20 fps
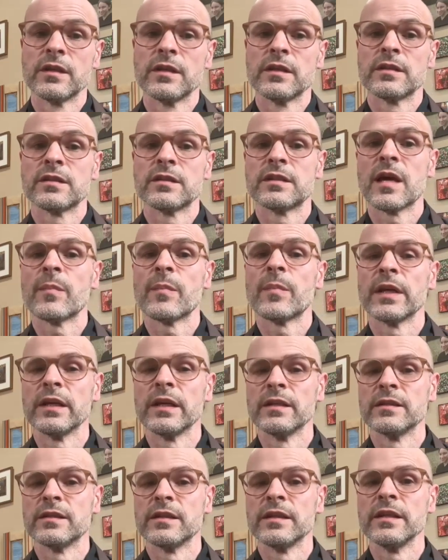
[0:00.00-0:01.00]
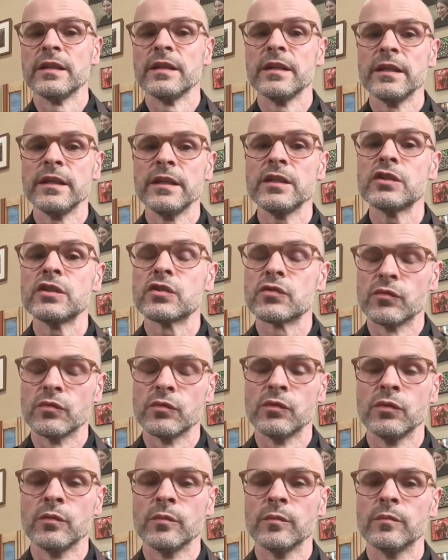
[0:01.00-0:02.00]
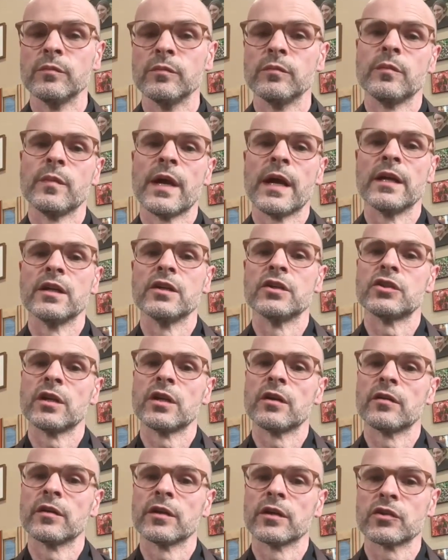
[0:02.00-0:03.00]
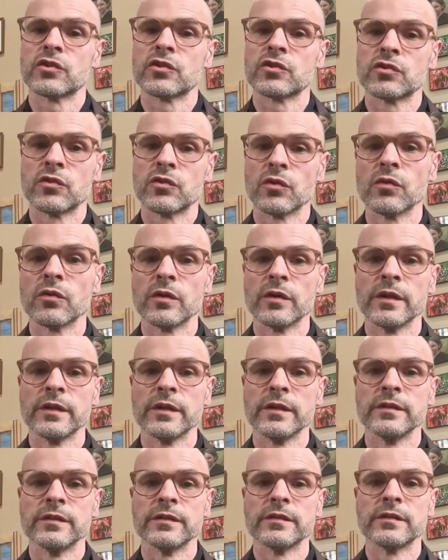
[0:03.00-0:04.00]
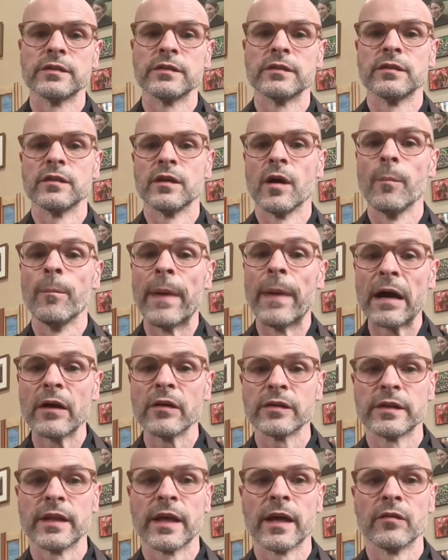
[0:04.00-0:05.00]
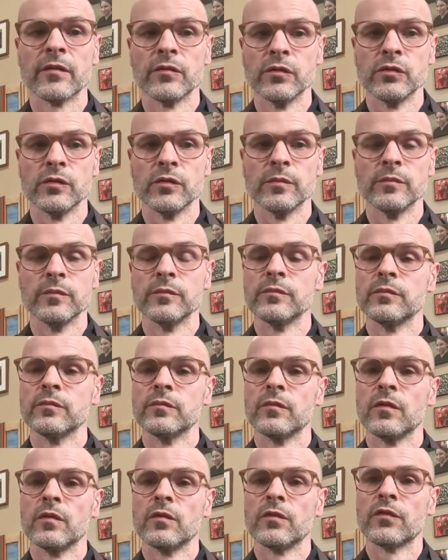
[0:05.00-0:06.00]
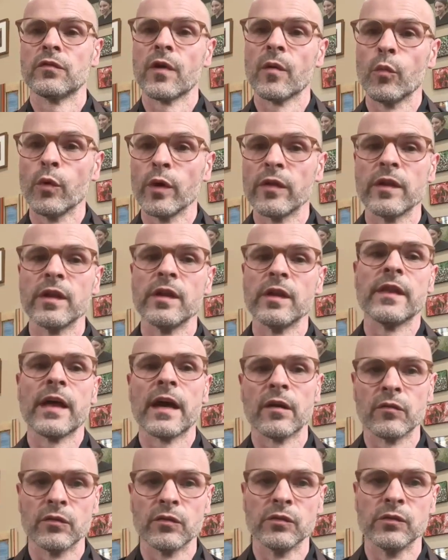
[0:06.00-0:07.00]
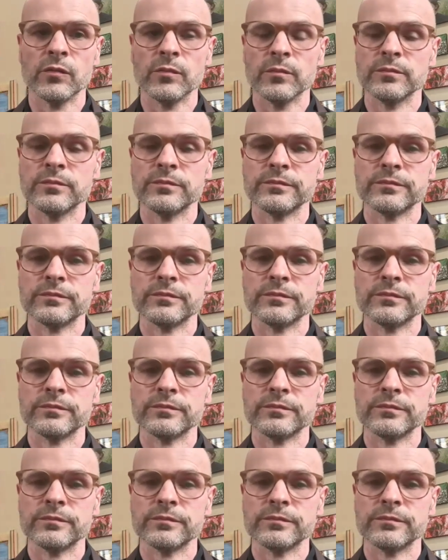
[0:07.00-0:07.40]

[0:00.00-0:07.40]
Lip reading: stepping into each room and sharing stories about that room from within that room.